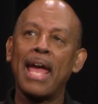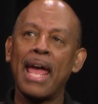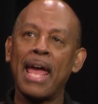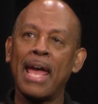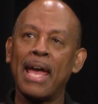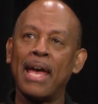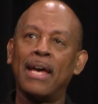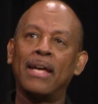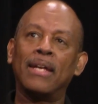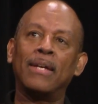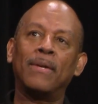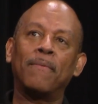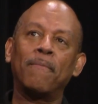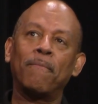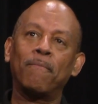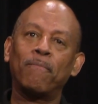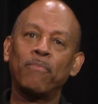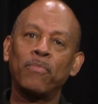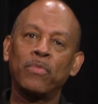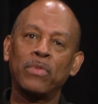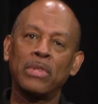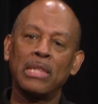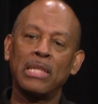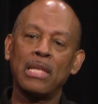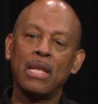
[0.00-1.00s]
and
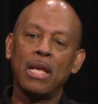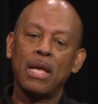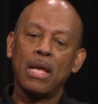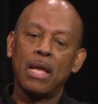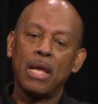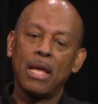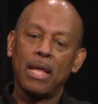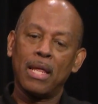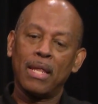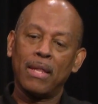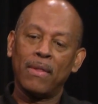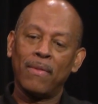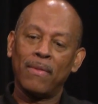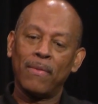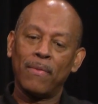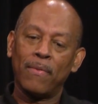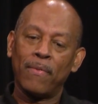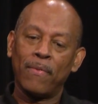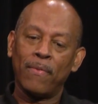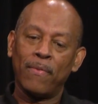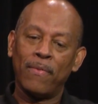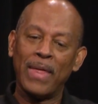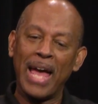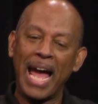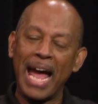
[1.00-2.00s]

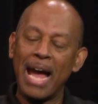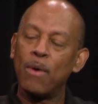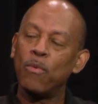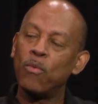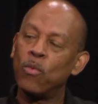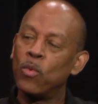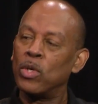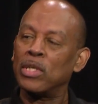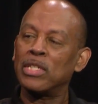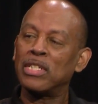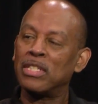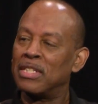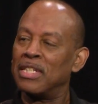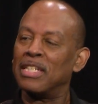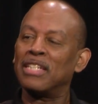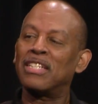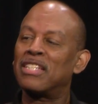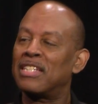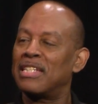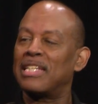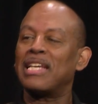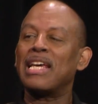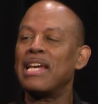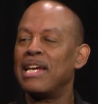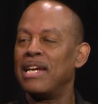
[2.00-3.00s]
that was the
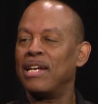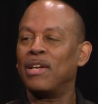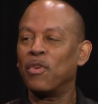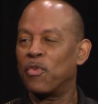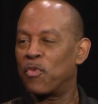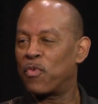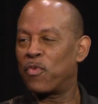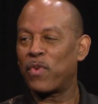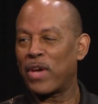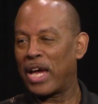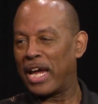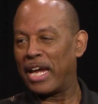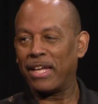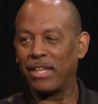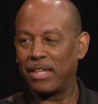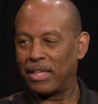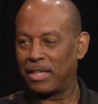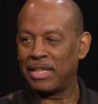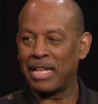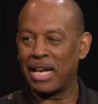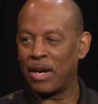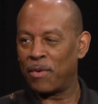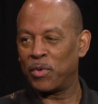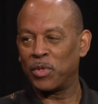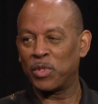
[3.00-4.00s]
seed of faith
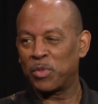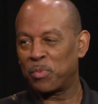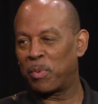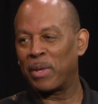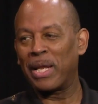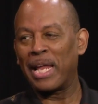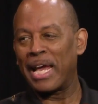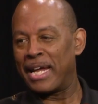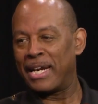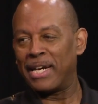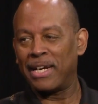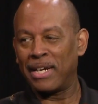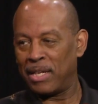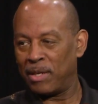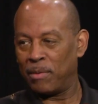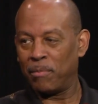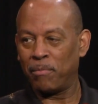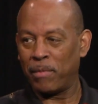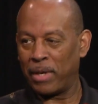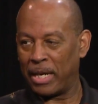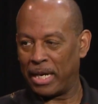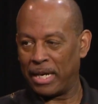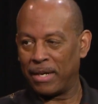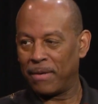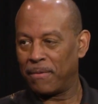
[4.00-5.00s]
that was planted in
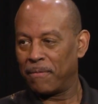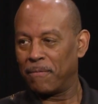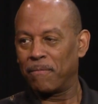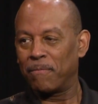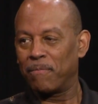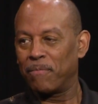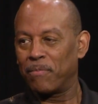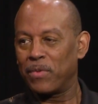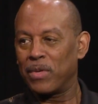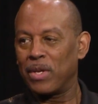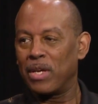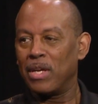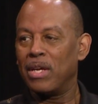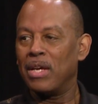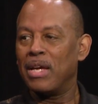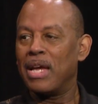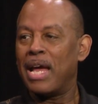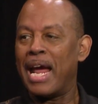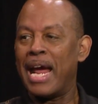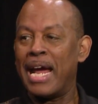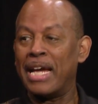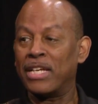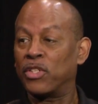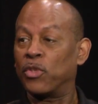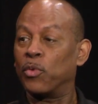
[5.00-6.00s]
me
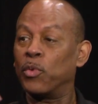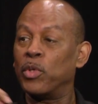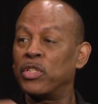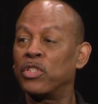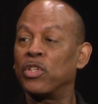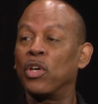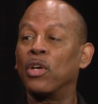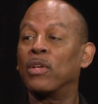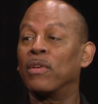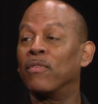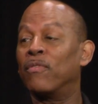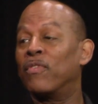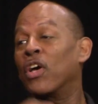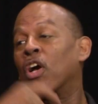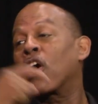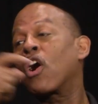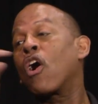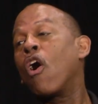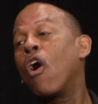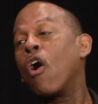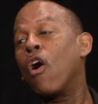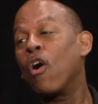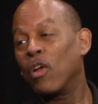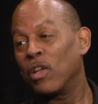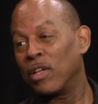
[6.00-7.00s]
as a result of the
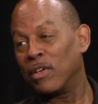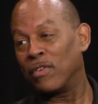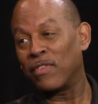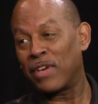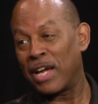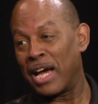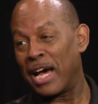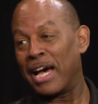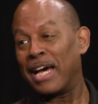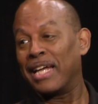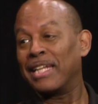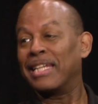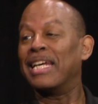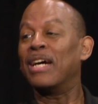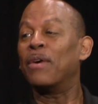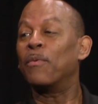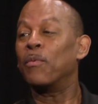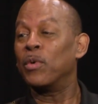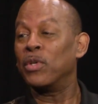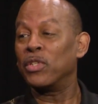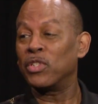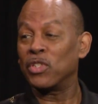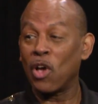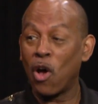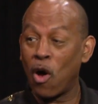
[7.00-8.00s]
call of God that right.
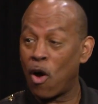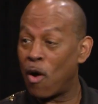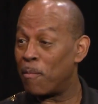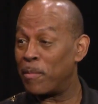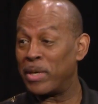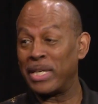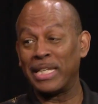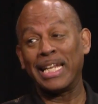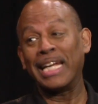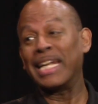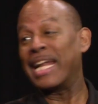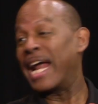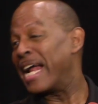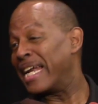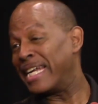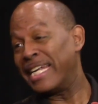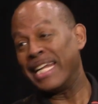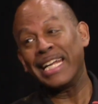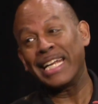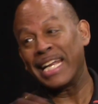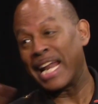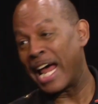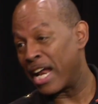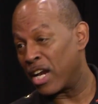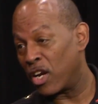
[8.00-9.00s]
was on me that I
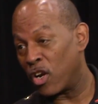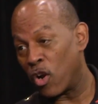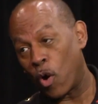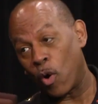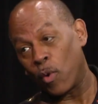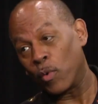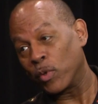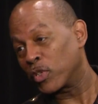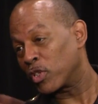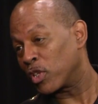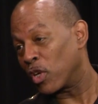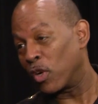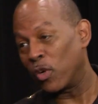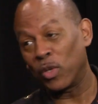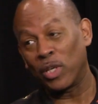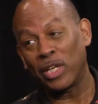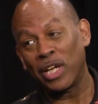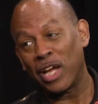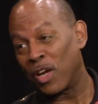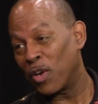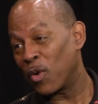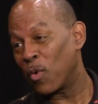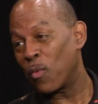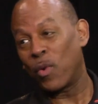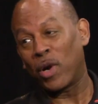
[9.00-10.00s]
did not know, I was totally
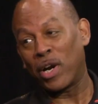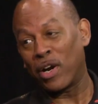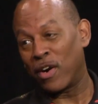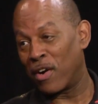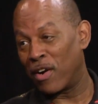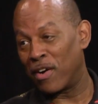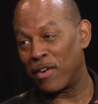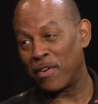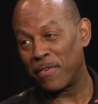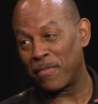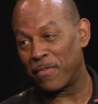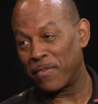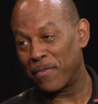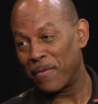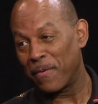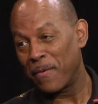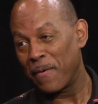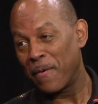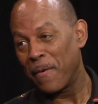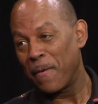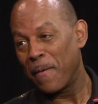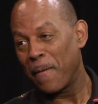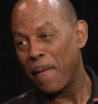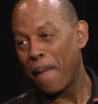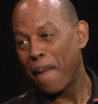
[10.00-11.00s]
right. unaware of. You didn't know
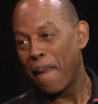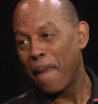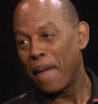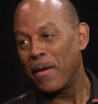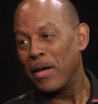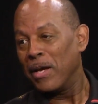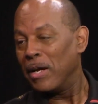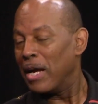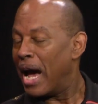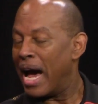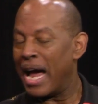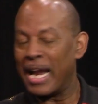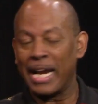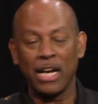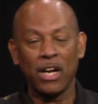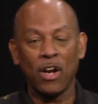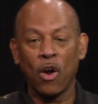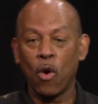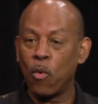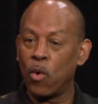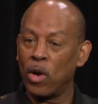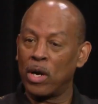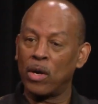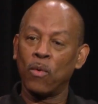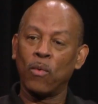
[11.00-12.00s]
what it was. I didn't know
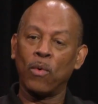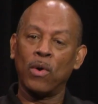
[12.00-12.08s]
what it